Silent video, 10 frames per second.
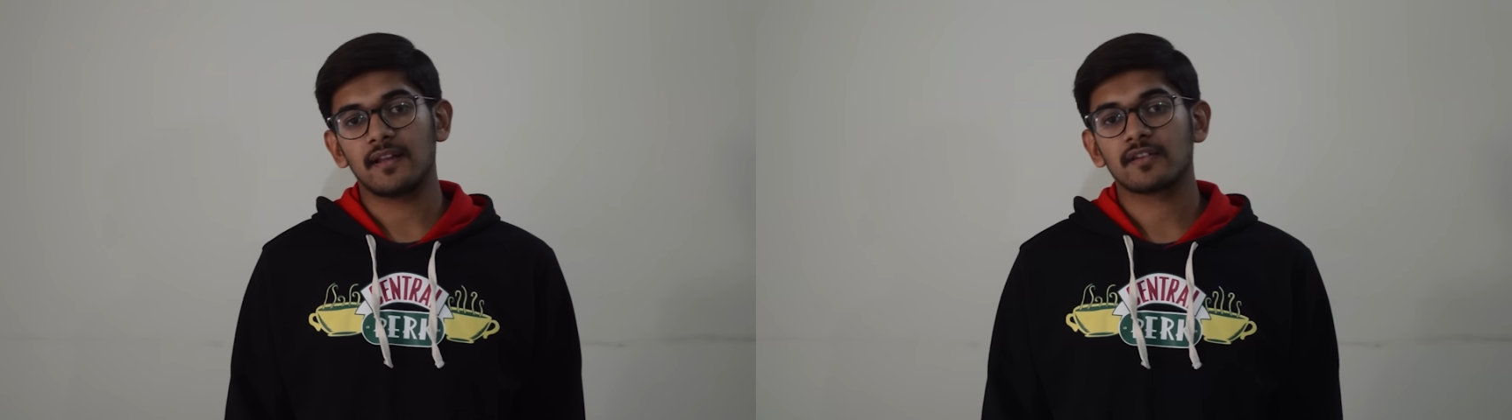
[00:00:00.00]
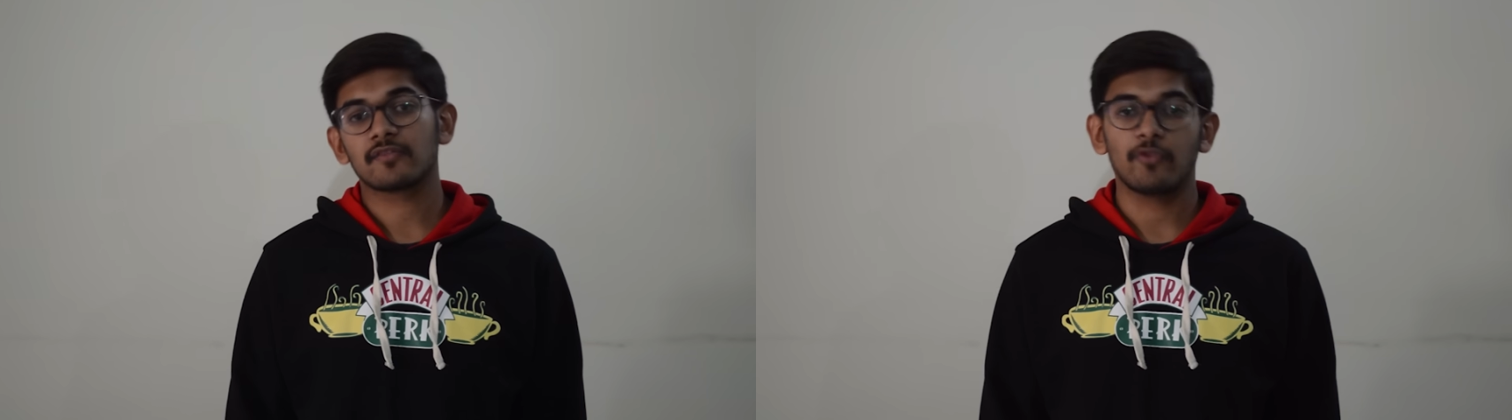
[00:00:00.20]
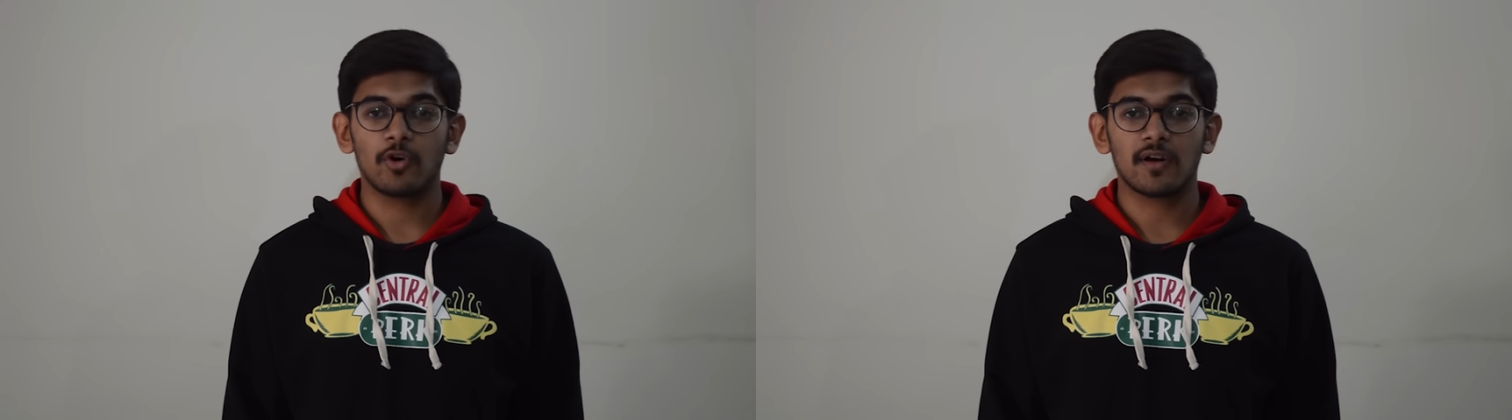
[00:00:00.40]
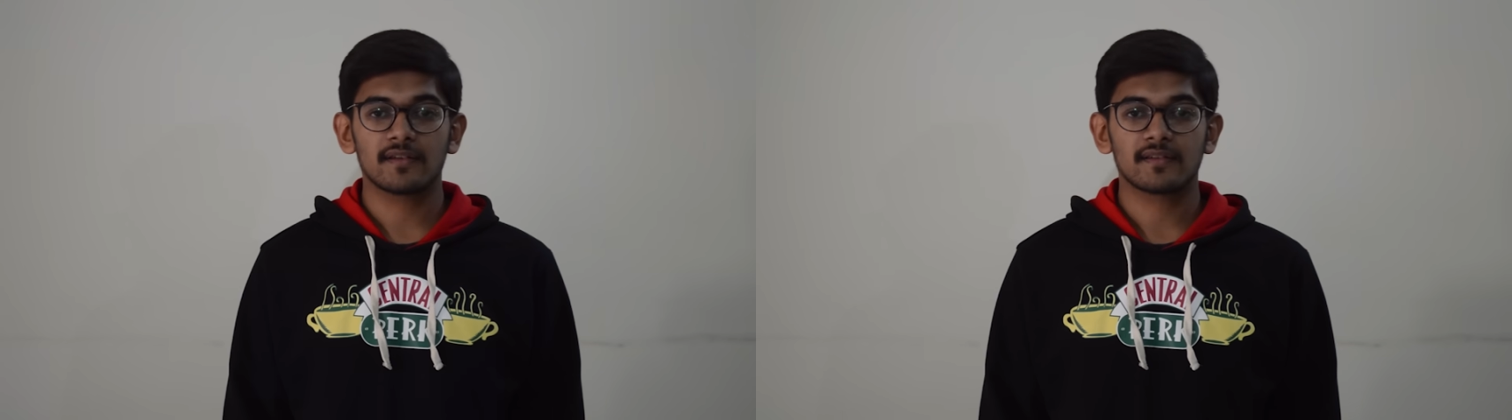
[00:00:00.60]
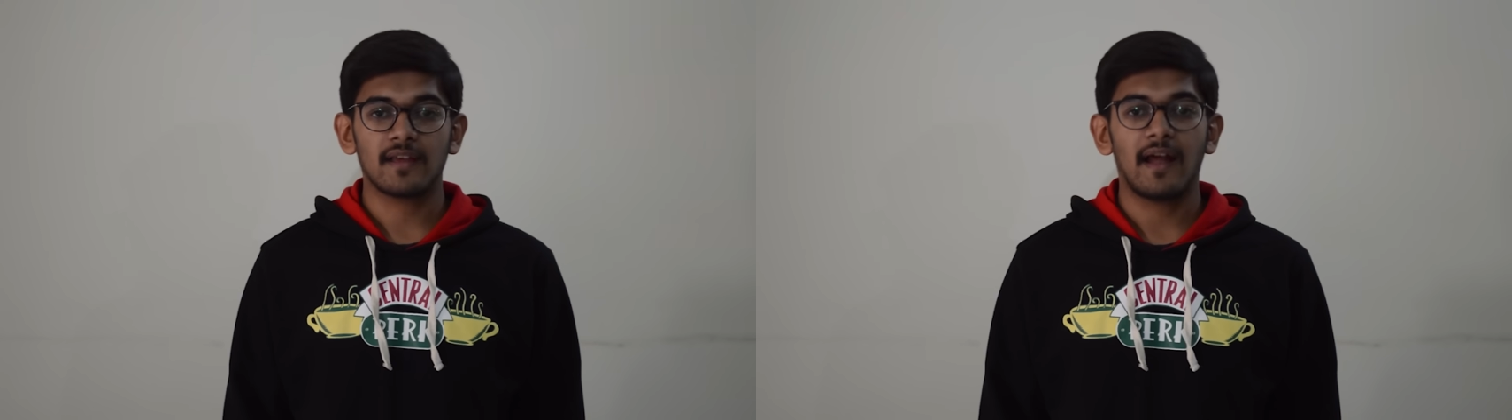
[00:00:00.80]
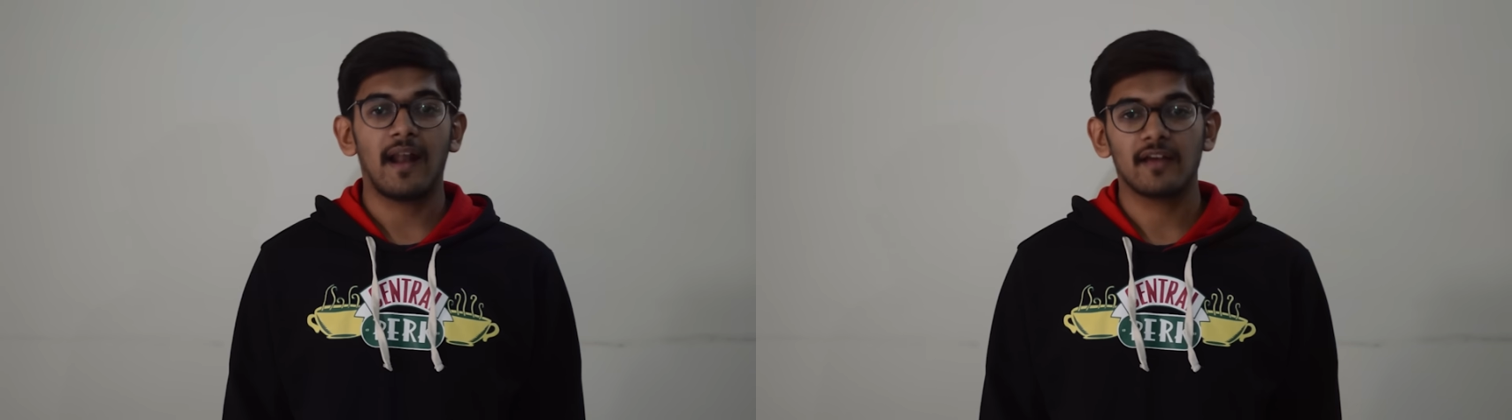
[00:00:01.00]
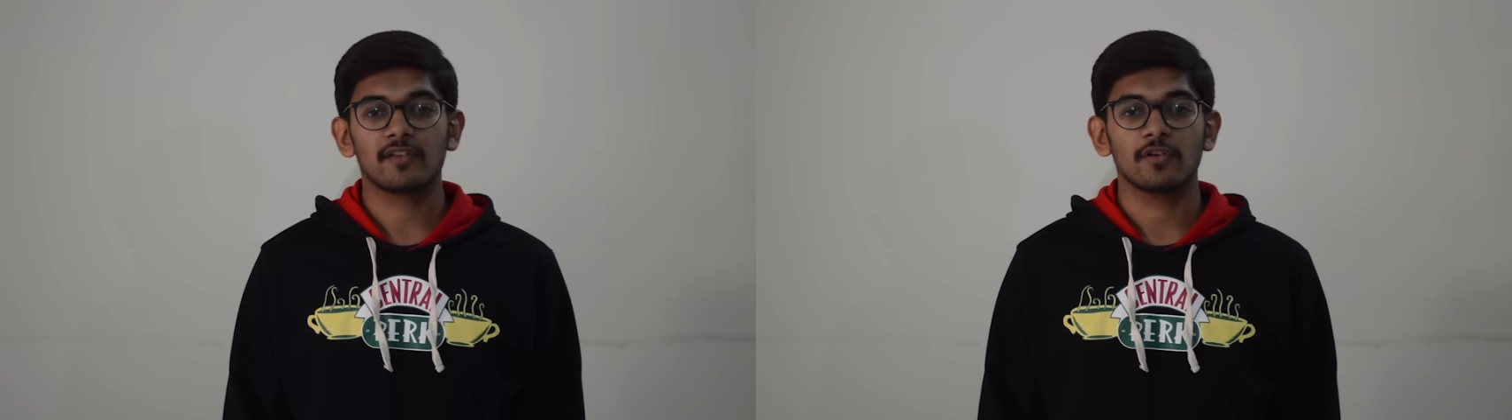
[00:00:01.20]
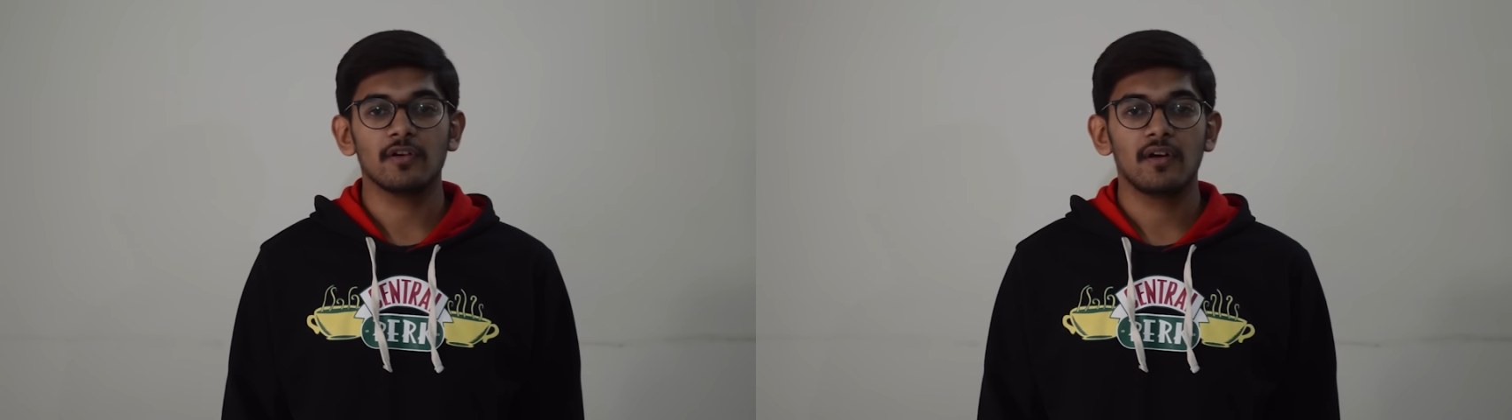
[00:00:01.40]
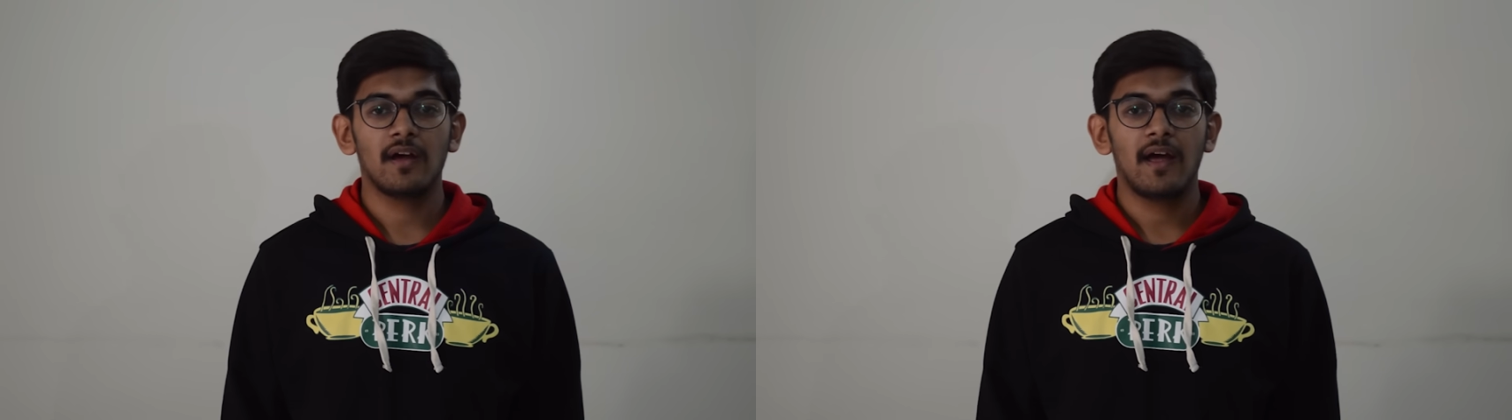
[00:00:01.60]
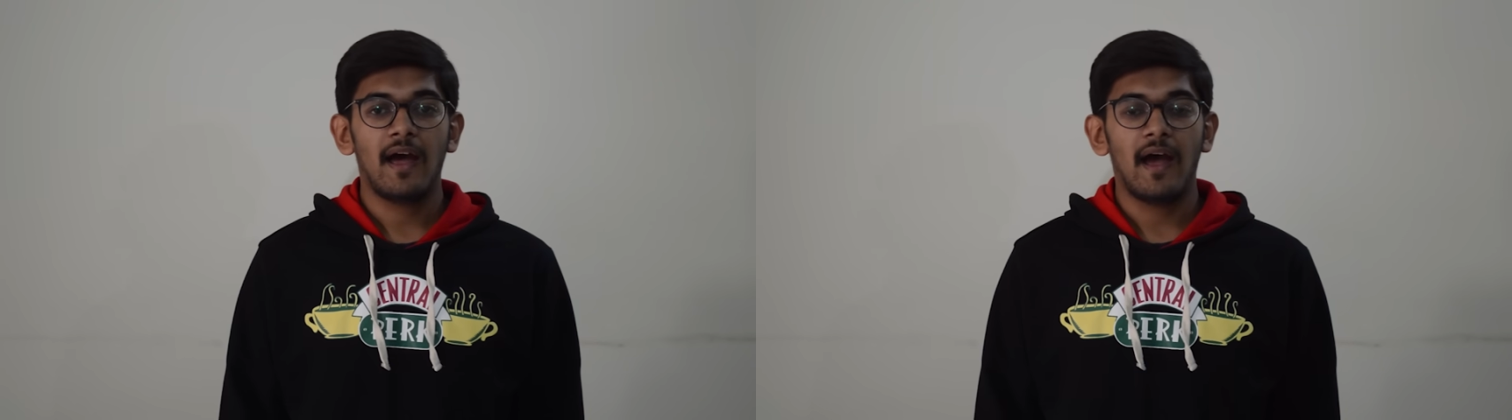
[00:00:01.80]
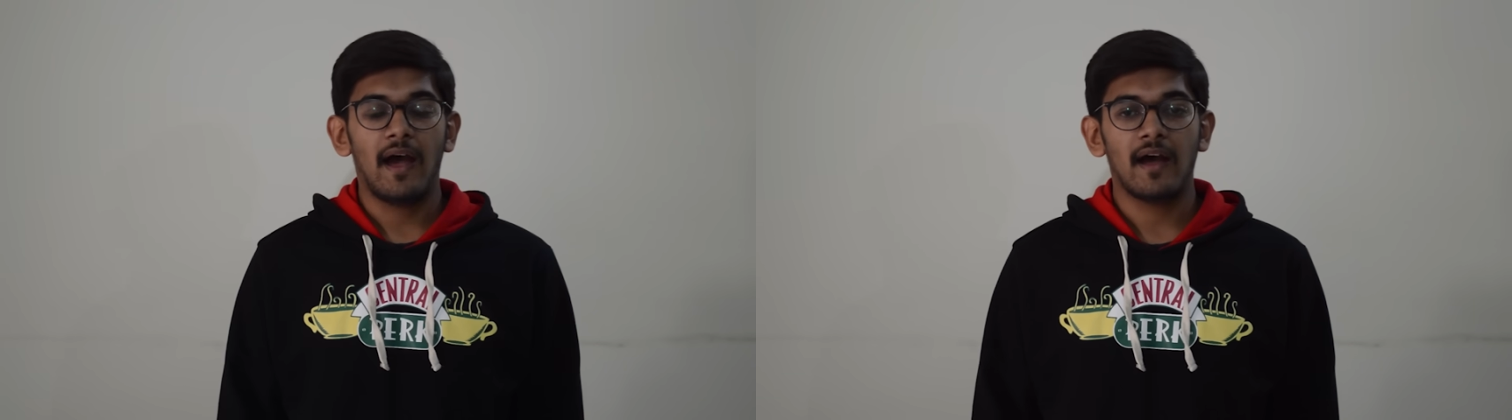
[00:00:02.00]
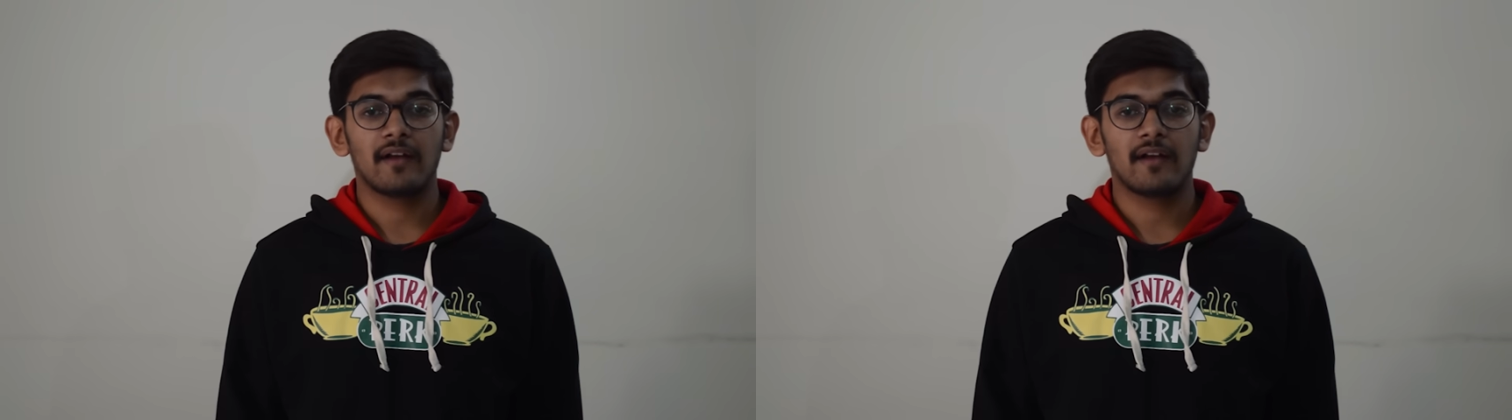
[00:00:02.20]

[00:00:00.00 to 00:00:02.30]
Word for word: focus and I S O, and